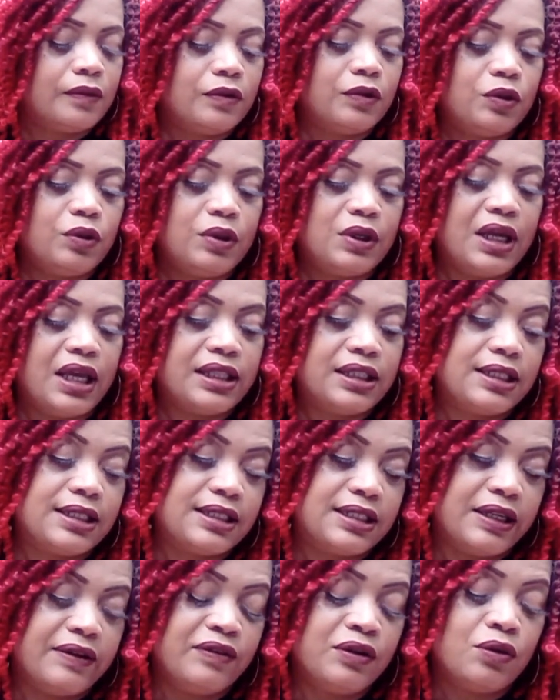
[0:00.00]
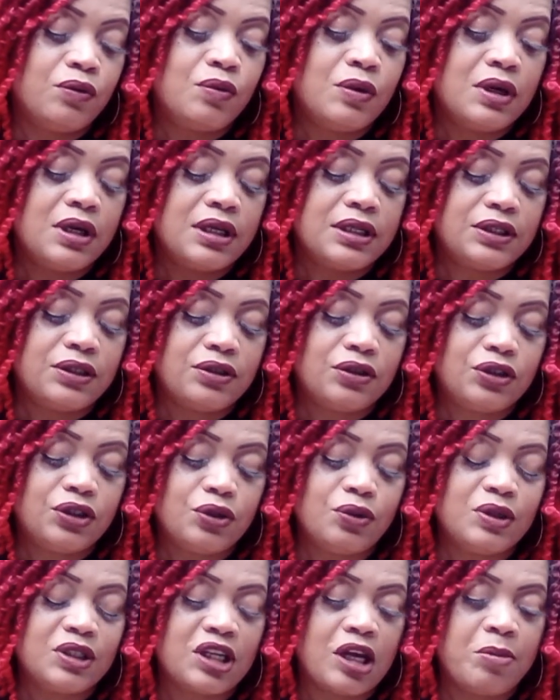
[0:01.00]
You got the Seven of Wands here
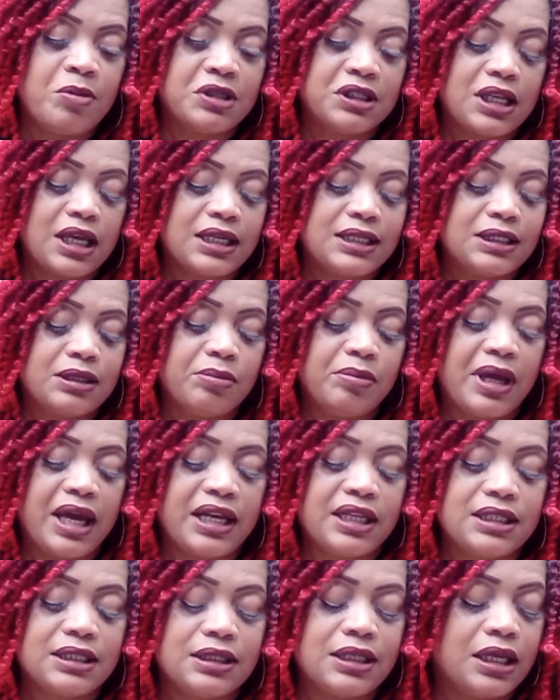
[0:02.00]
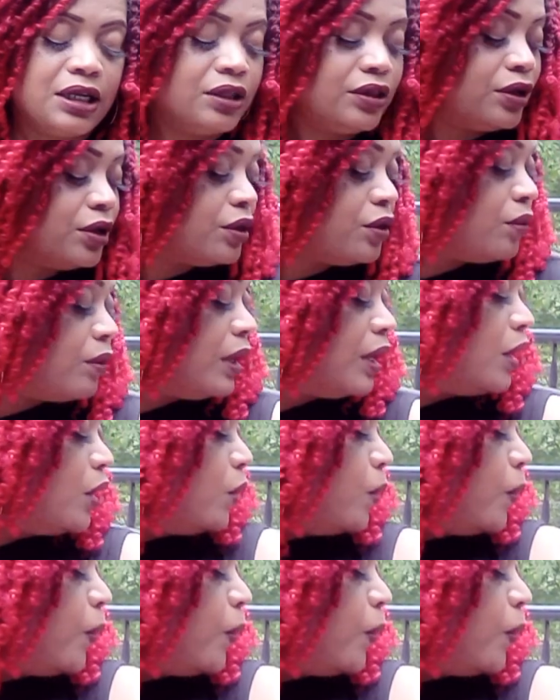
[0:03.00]
too. It's almost like somebody standing their ground.